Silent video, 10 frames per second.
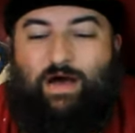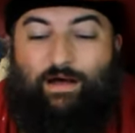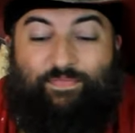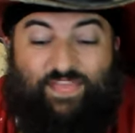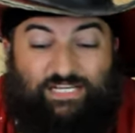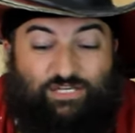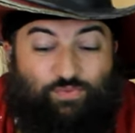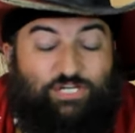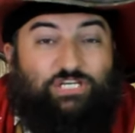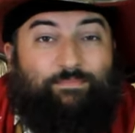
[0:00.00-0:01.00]
Uh, this is
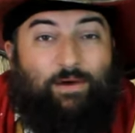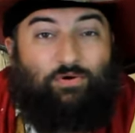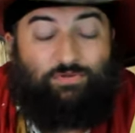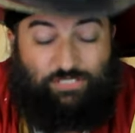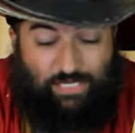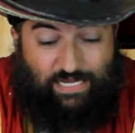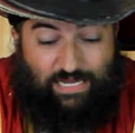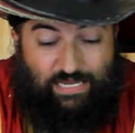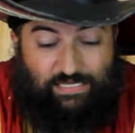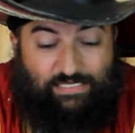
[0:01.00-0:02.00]
what she mostly
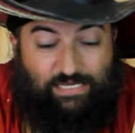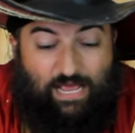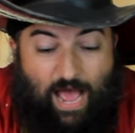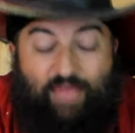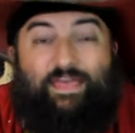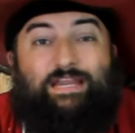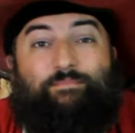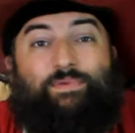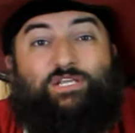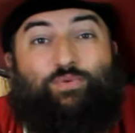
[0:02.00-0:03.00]
eats. And then
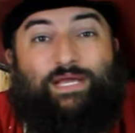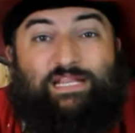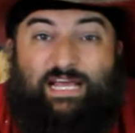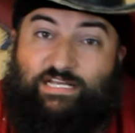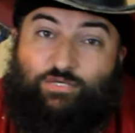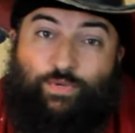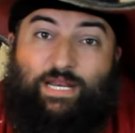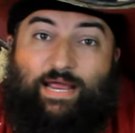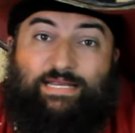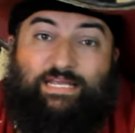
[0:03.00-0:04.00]
in between this, we
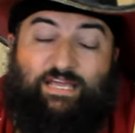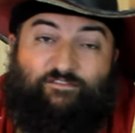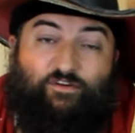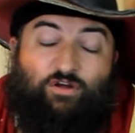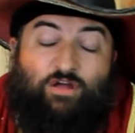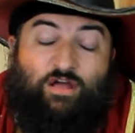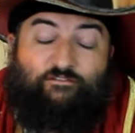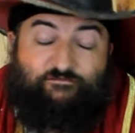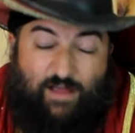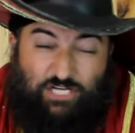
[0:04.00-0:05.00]
like to give her
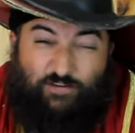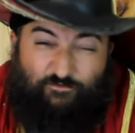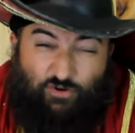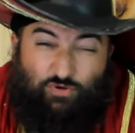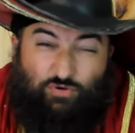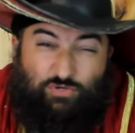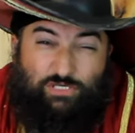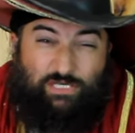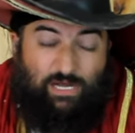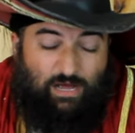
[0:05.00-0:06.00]
fresh
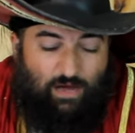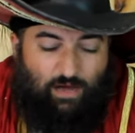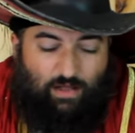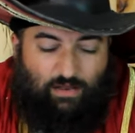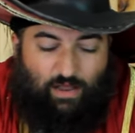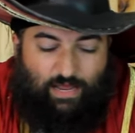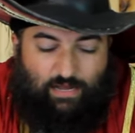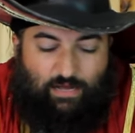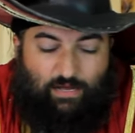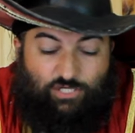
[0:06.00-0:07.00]
foods uh,
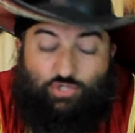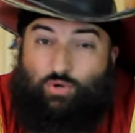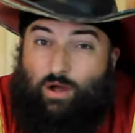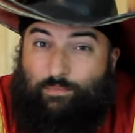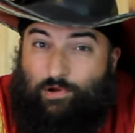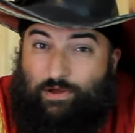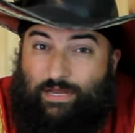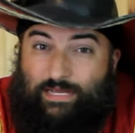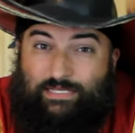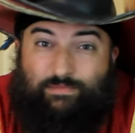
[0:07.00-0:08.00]
like uh,
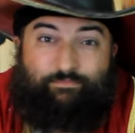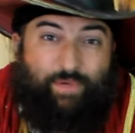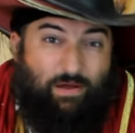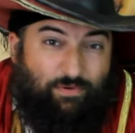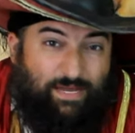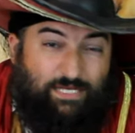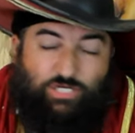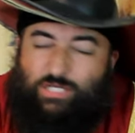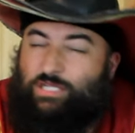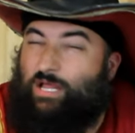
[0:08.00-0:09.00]
strawberries and berries.
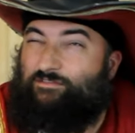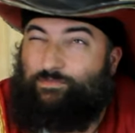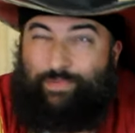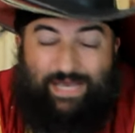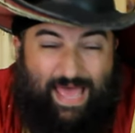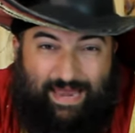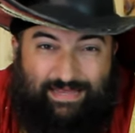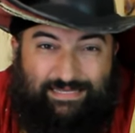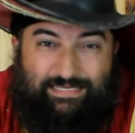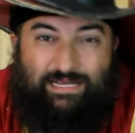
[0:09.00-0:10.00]
She loves
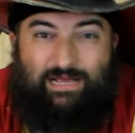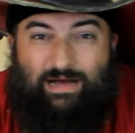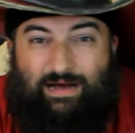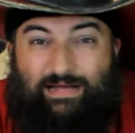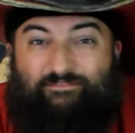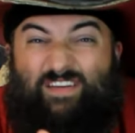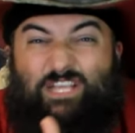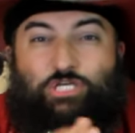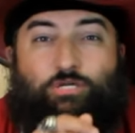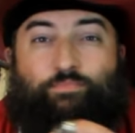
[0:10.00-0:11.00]
bananas, uh,
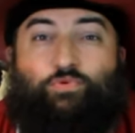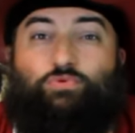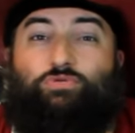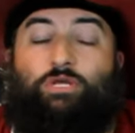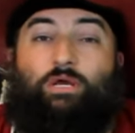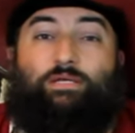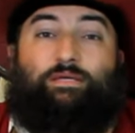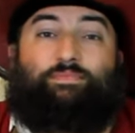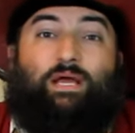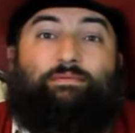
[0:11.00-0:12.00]
vegetables,
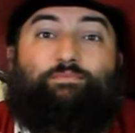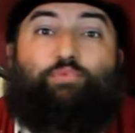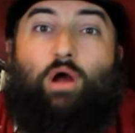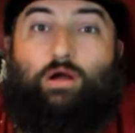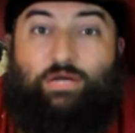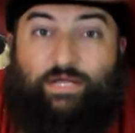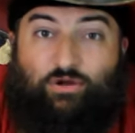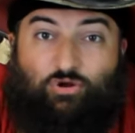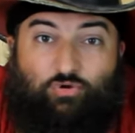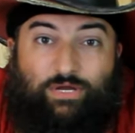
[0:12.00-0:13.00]
sometimes broccoli
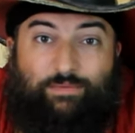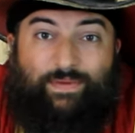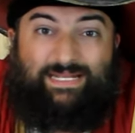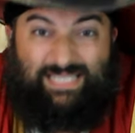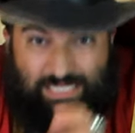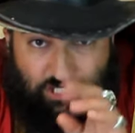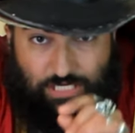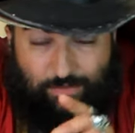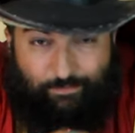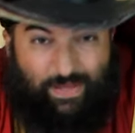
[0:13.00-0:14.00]
or green beans, things she
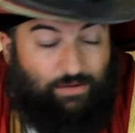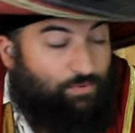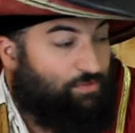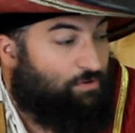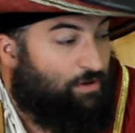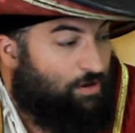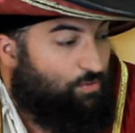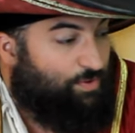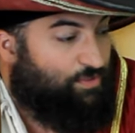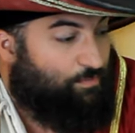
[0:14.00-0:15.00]
can pick with her,
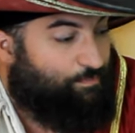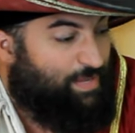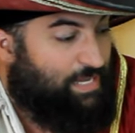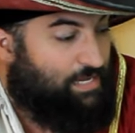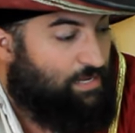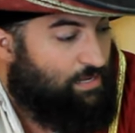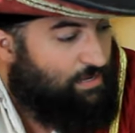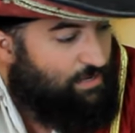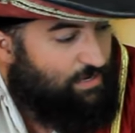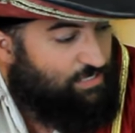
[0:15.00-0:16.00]
with her beak.
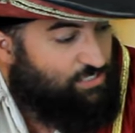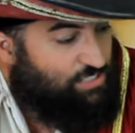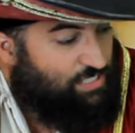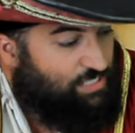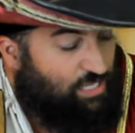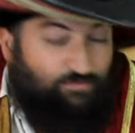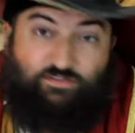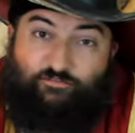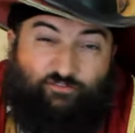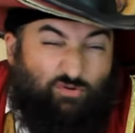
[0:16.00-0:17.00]
Uh, she
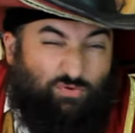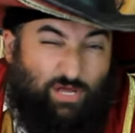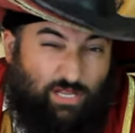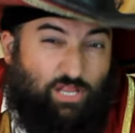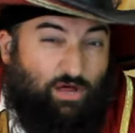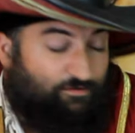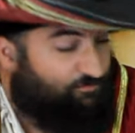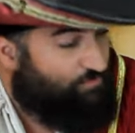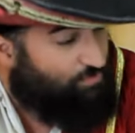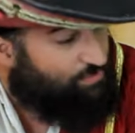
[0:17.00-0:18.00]
loves fruit, a lot of
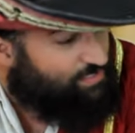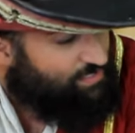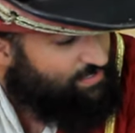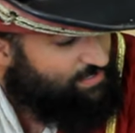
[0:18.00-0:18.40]
fruit.